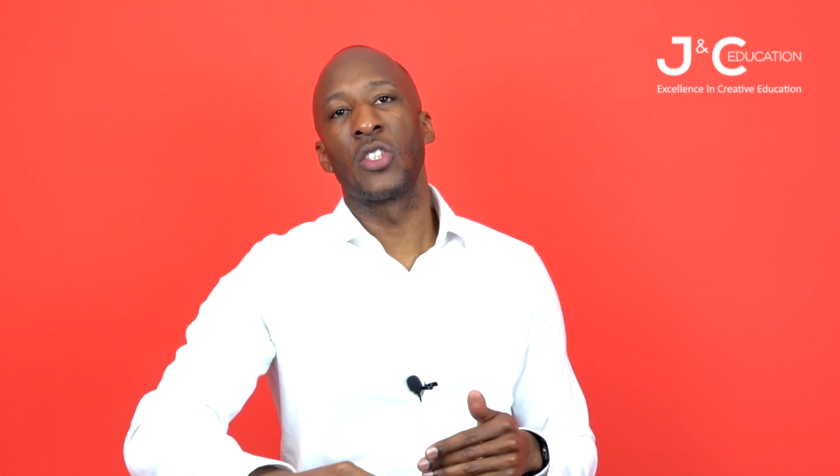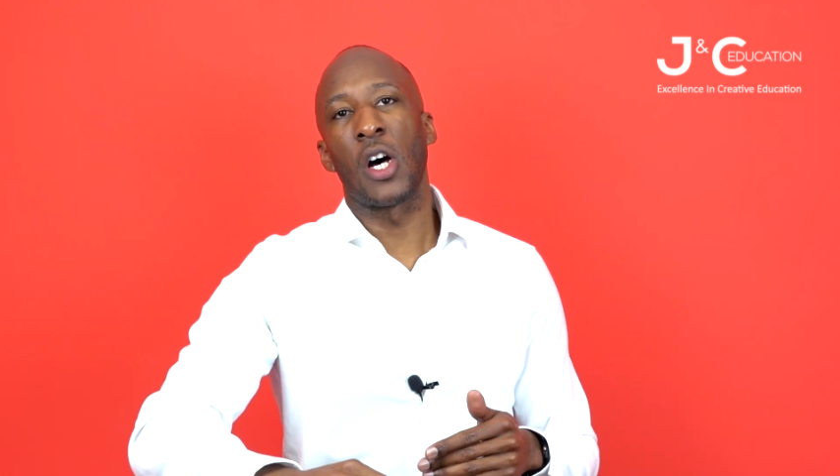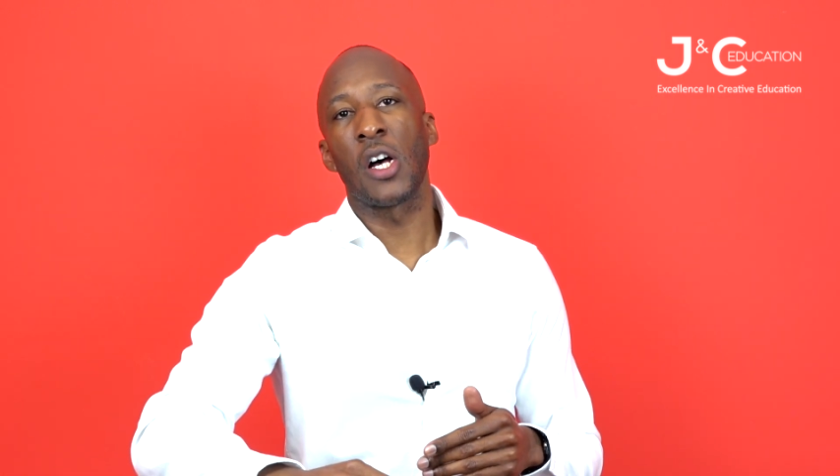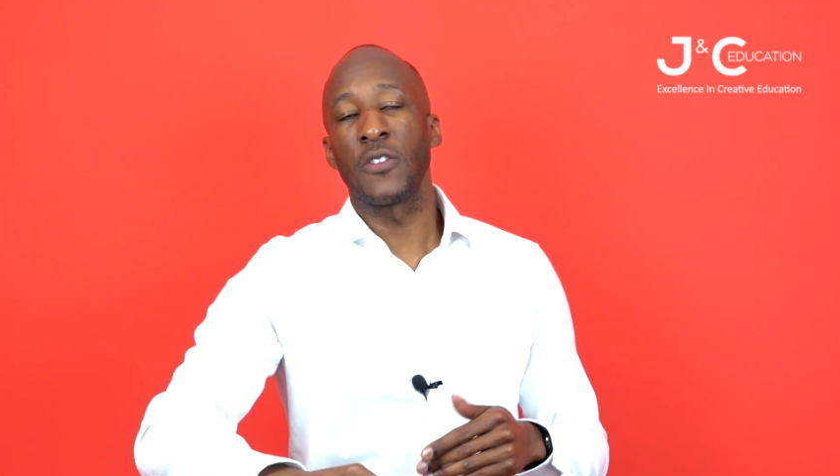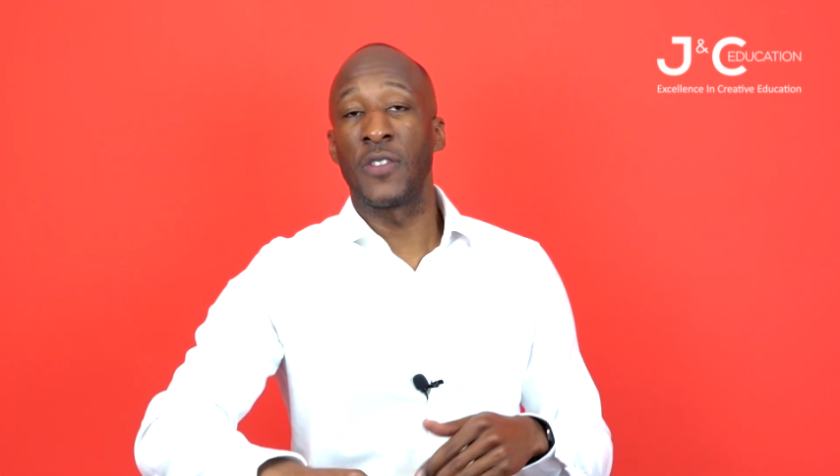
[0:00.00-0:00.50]

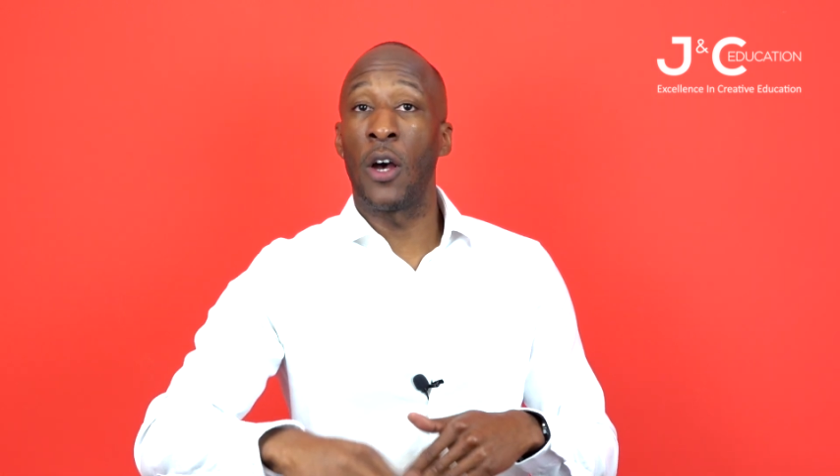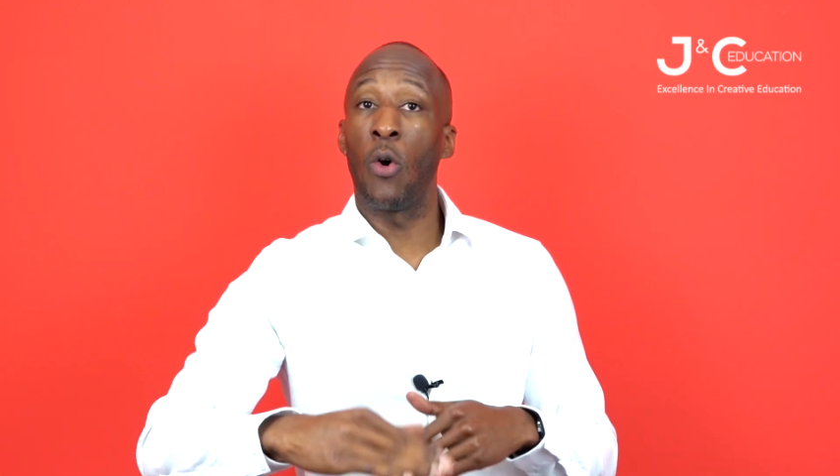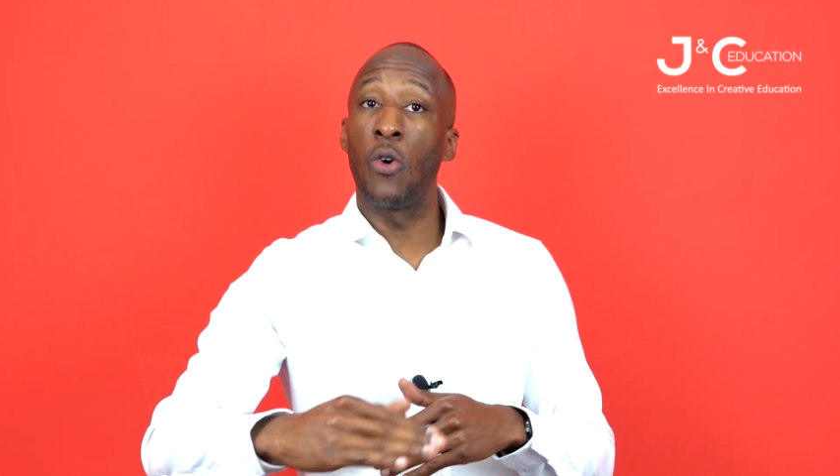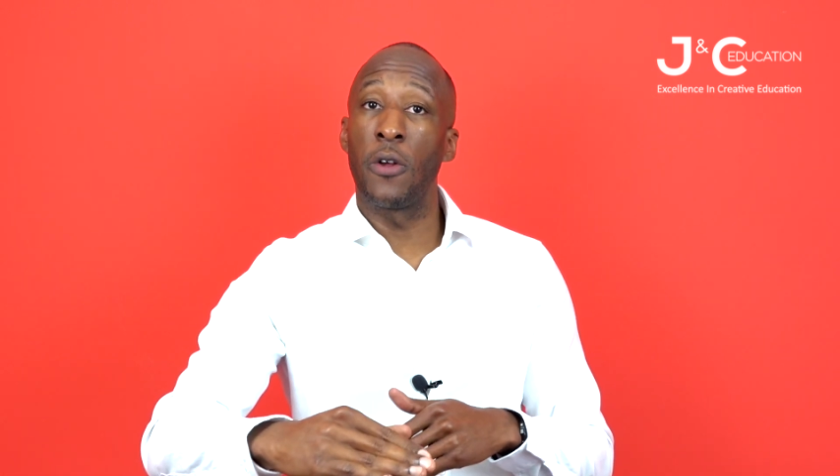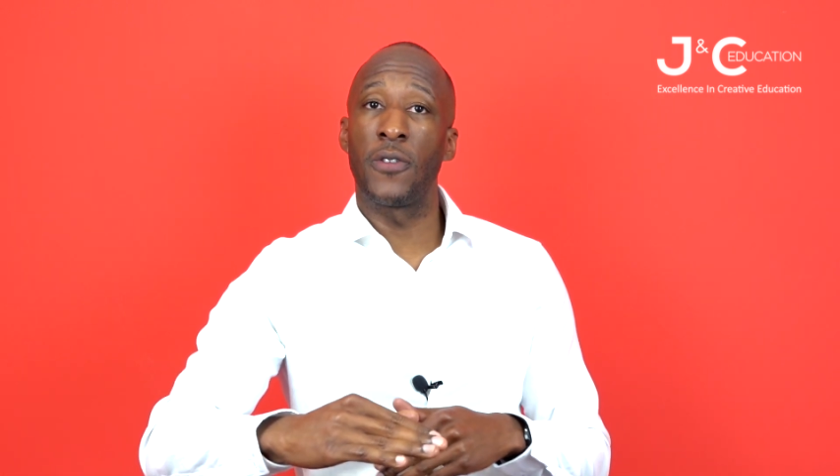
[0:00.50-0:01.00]
task that
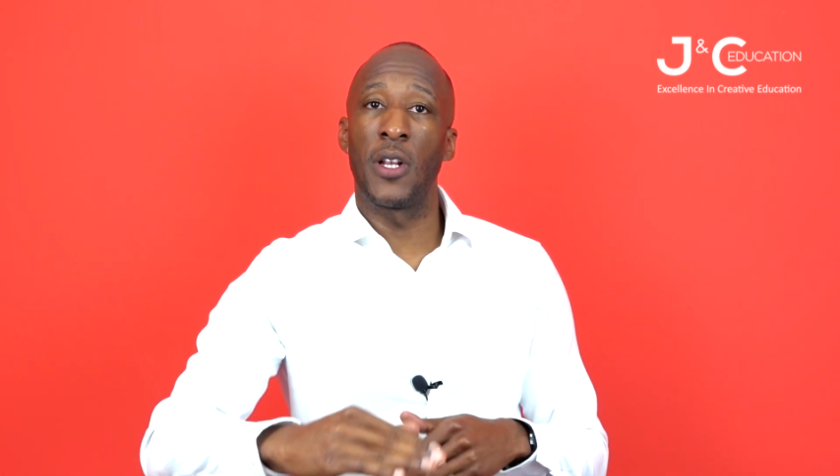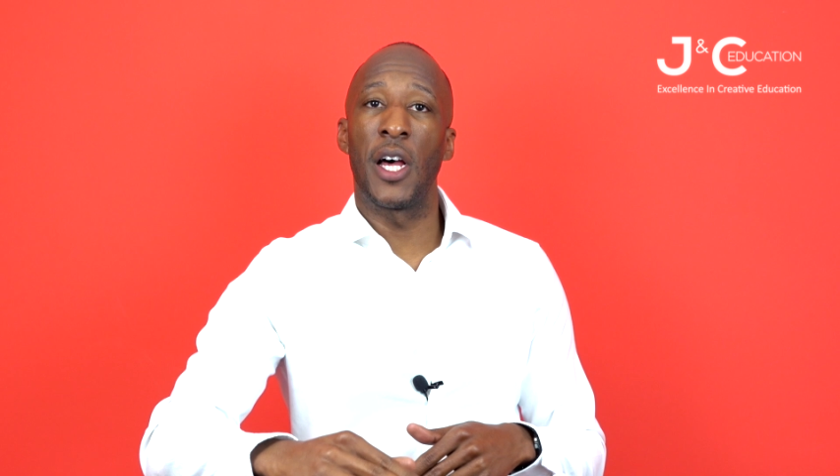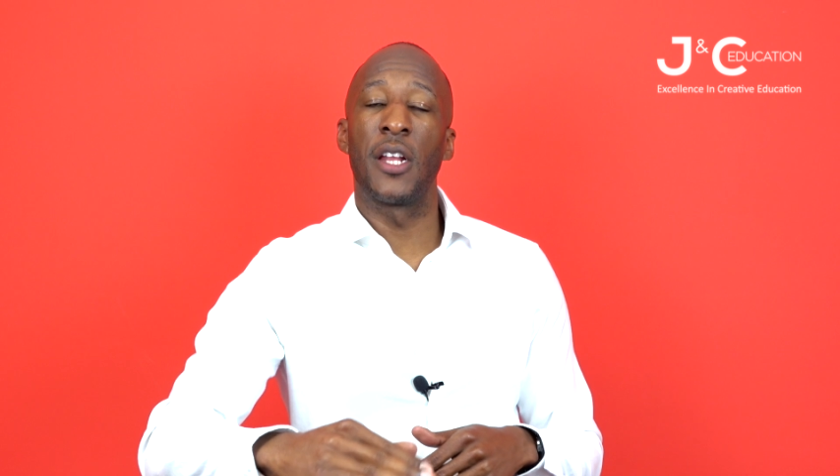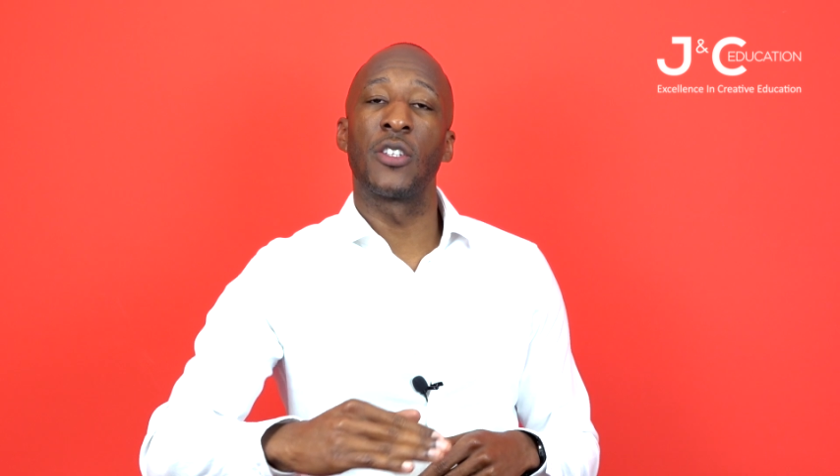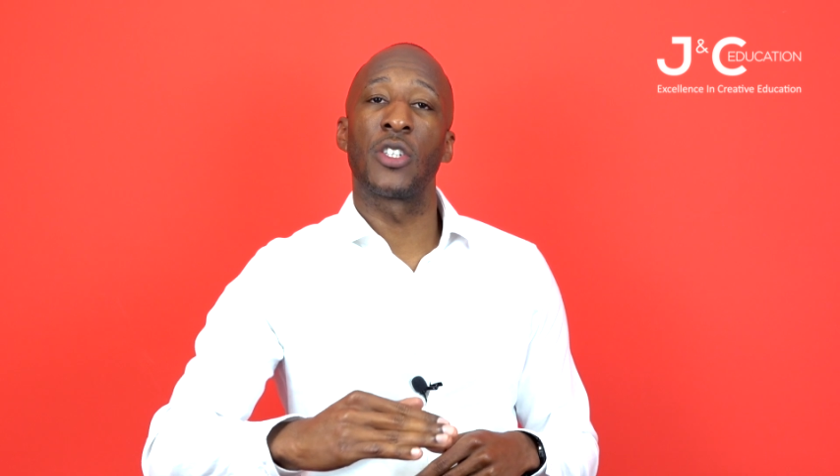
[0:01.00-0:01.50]
all of the
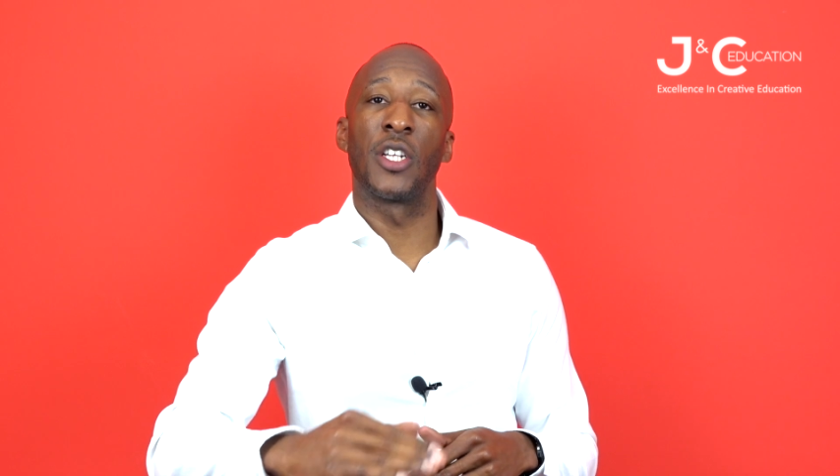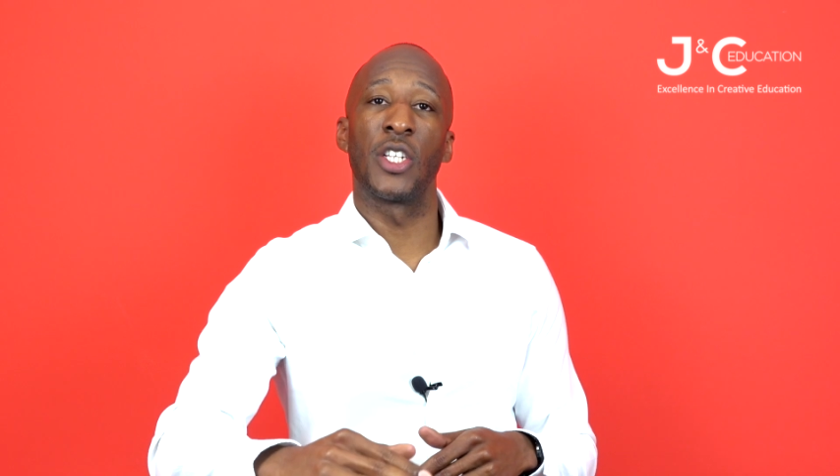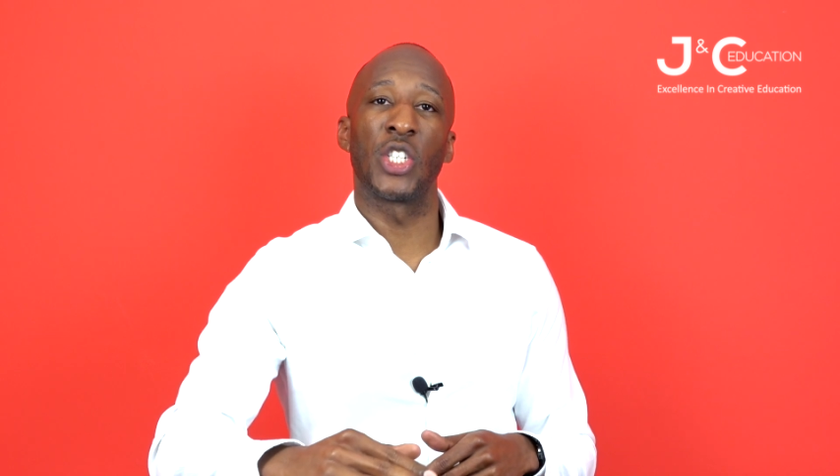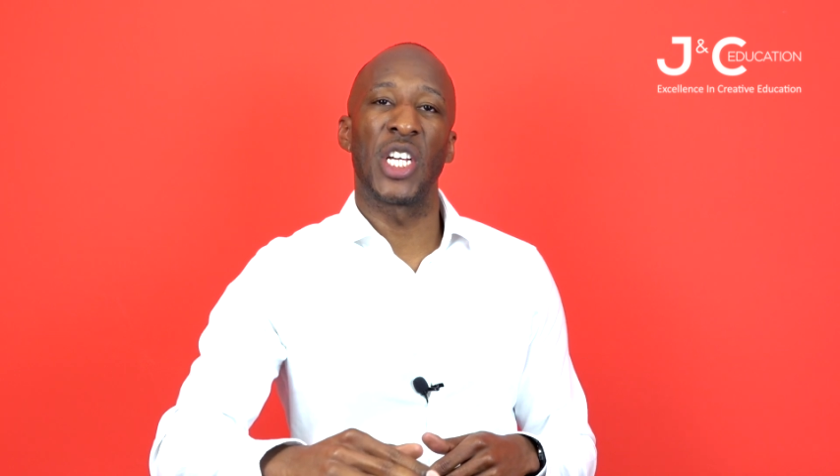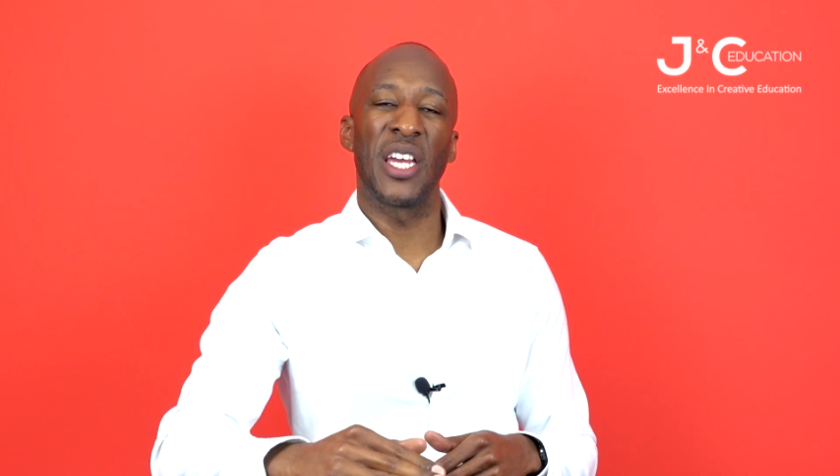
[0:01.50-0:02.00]
learners can
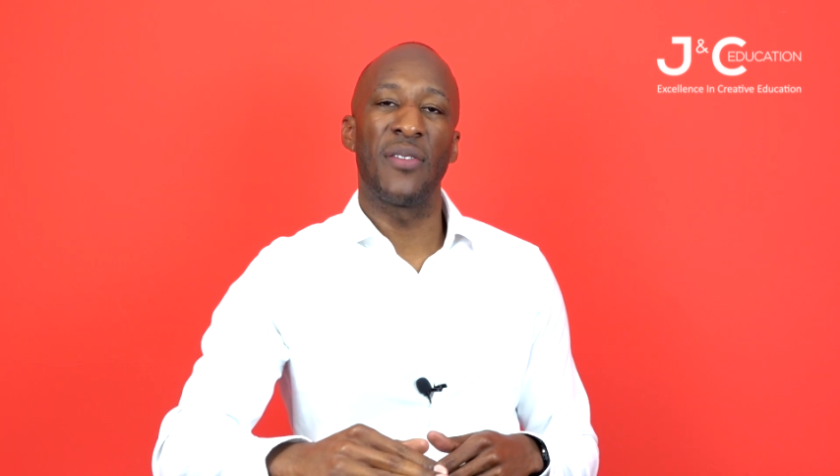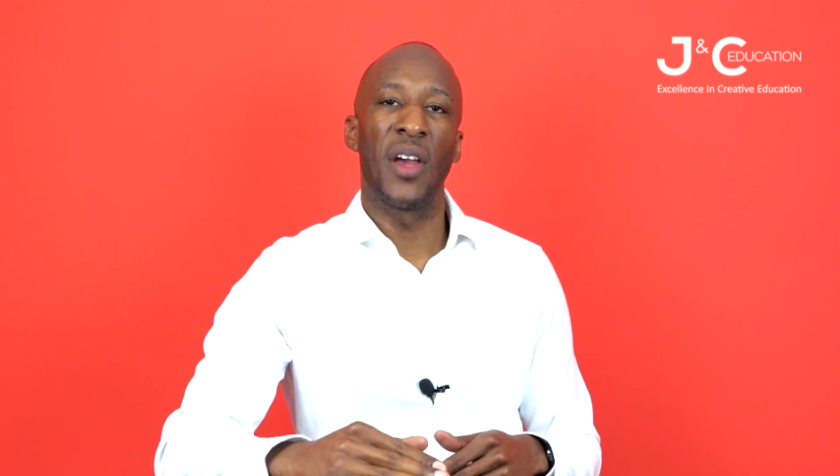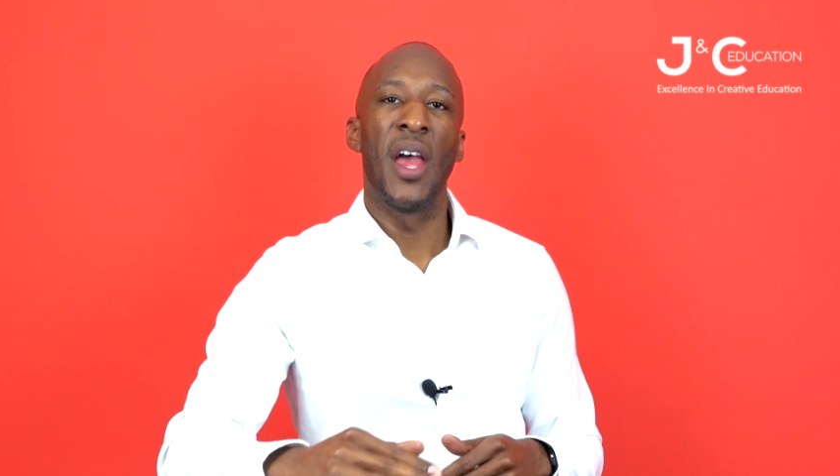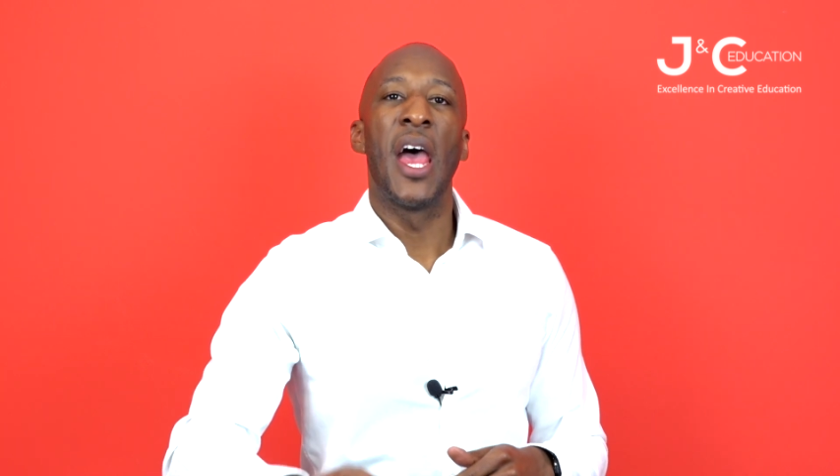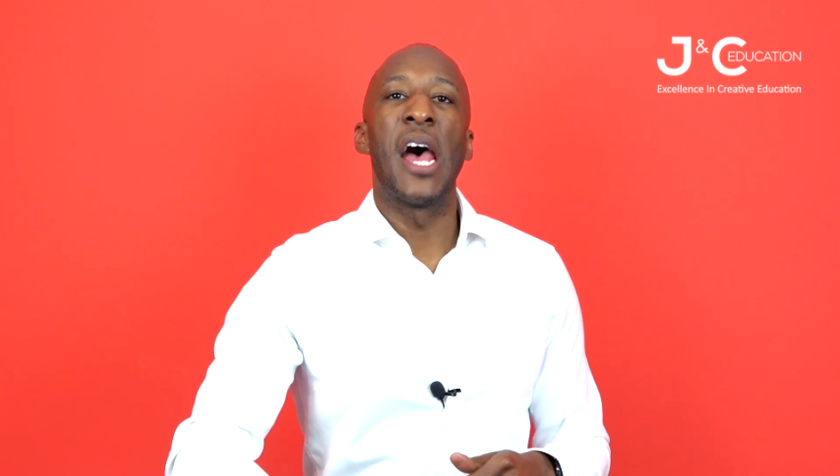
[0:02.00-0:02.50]
achieve,